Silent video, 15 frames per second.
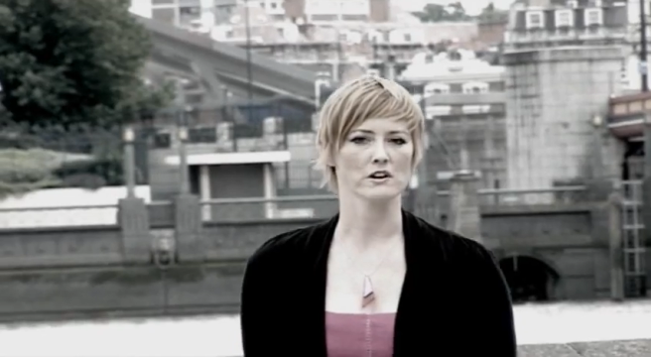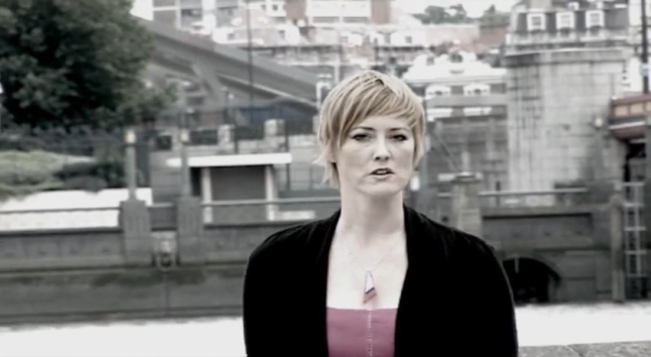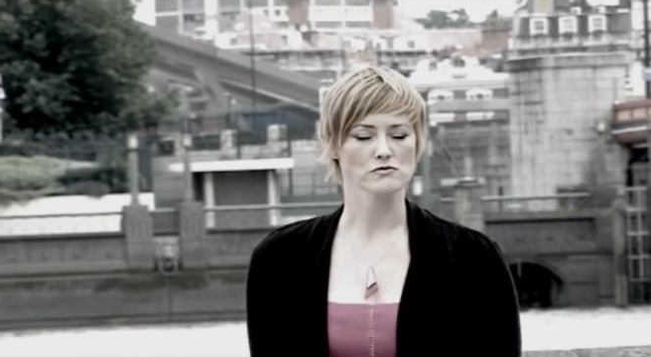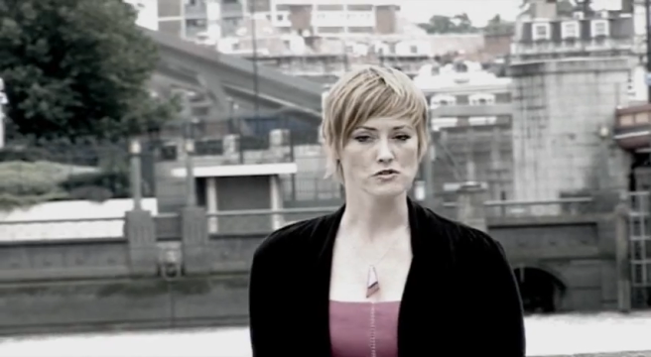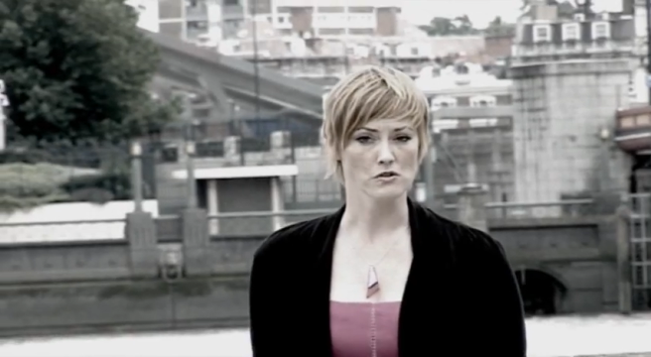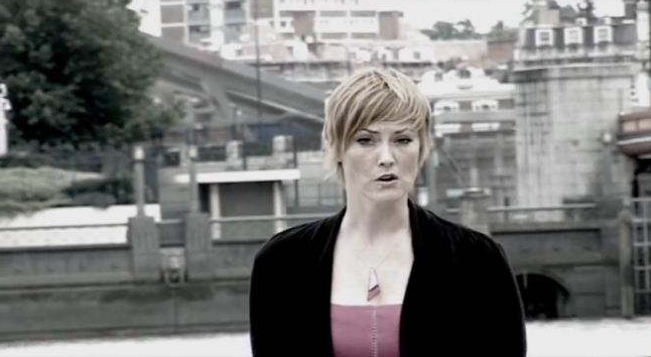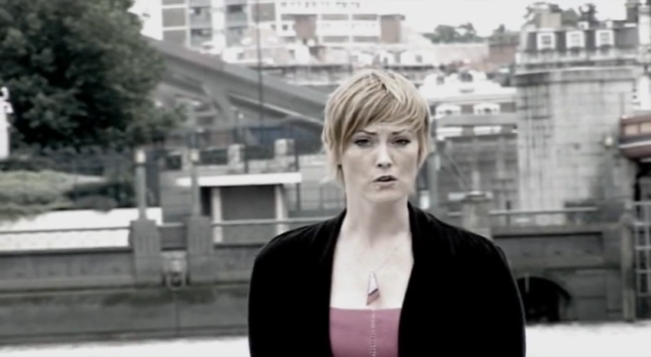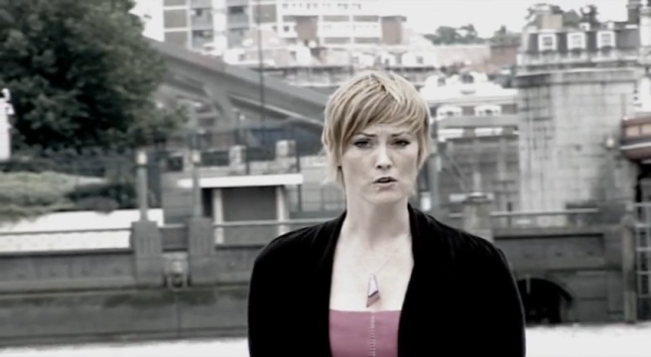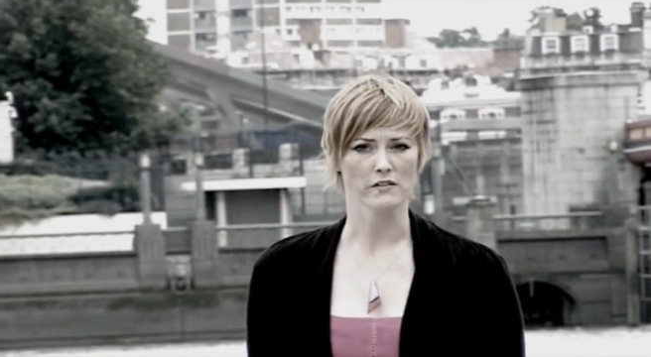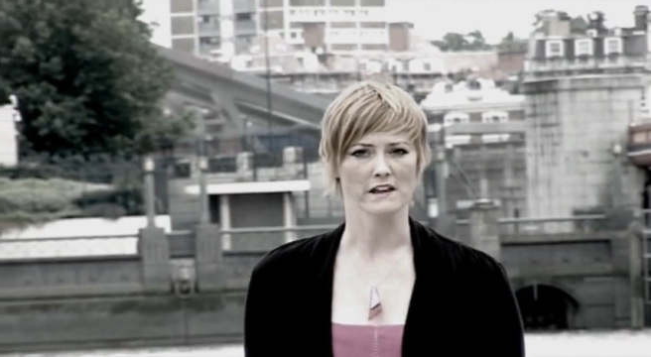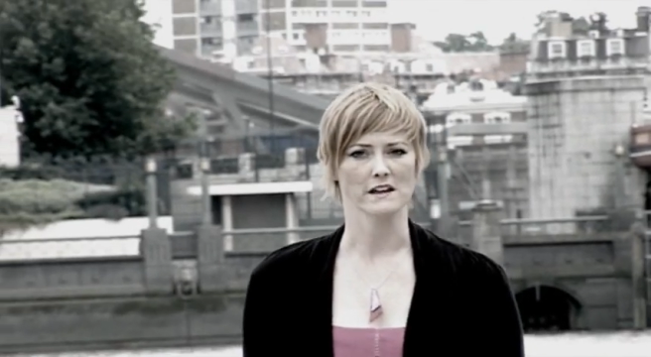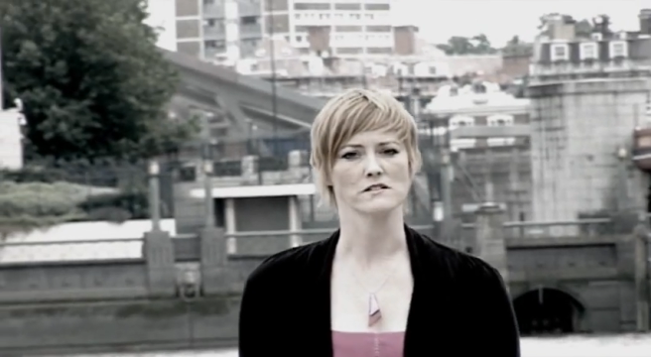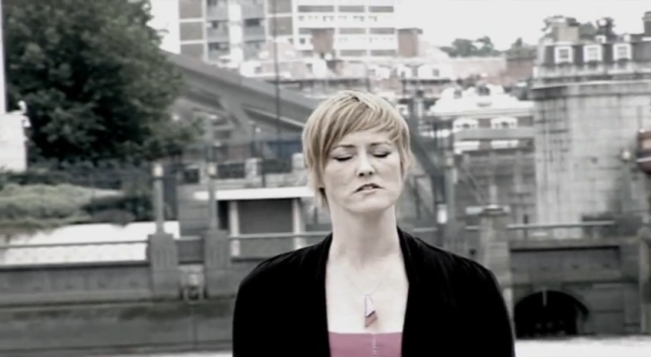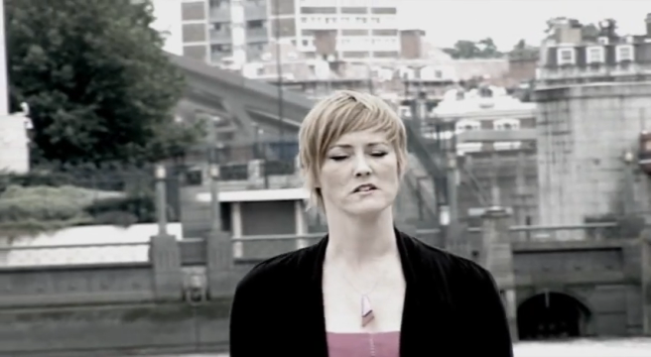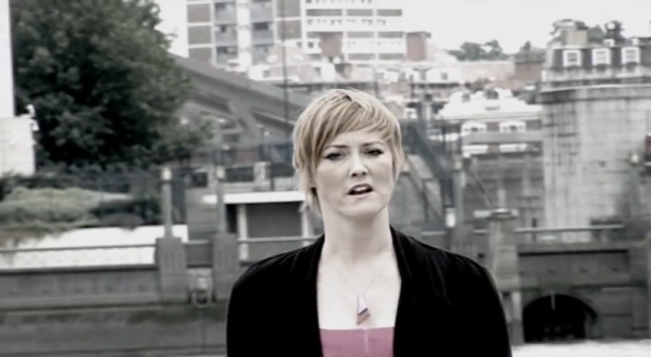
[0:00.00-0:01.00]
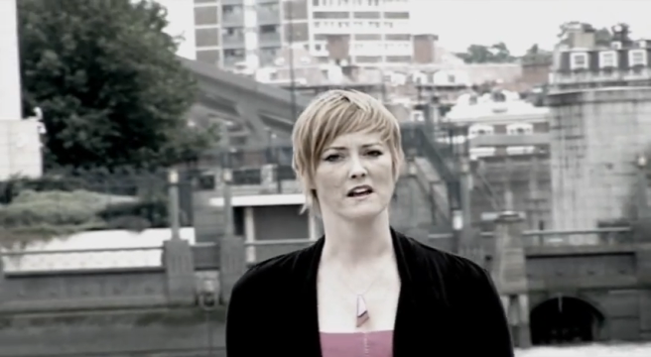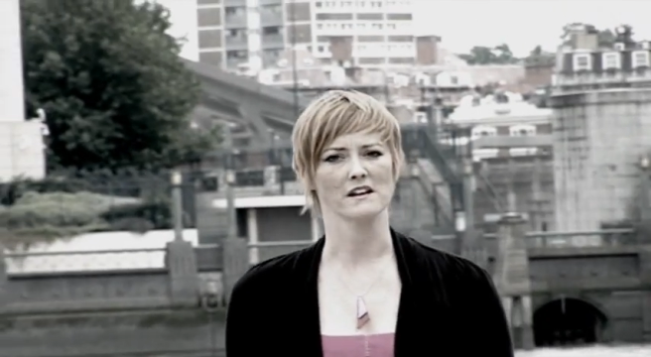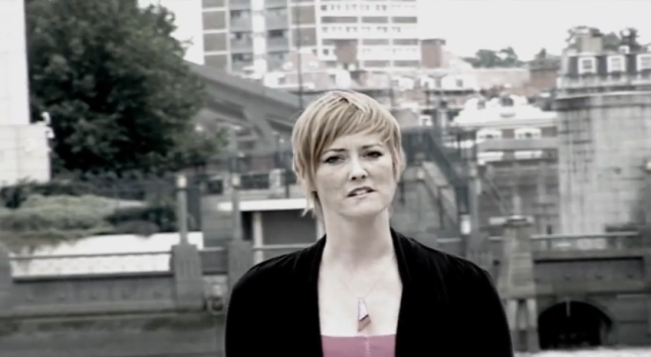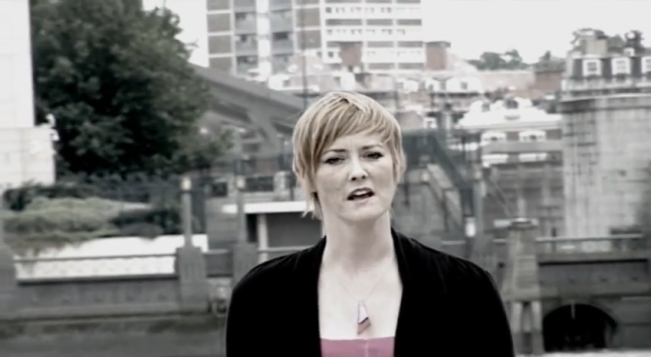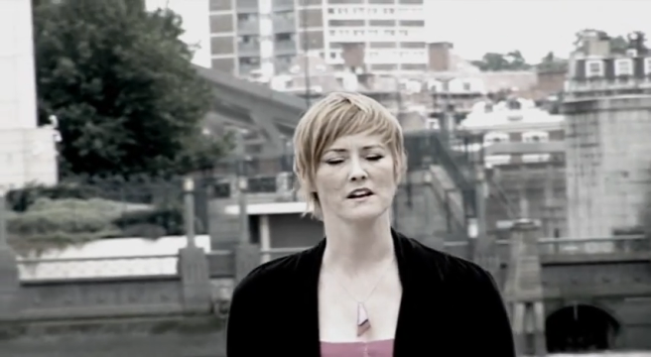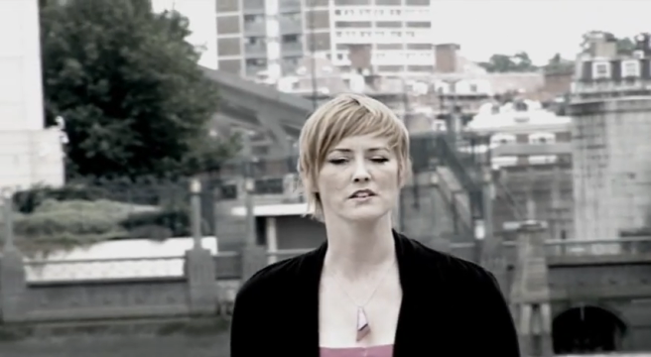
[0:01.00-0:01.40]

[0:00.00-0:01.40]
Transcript: to control the internet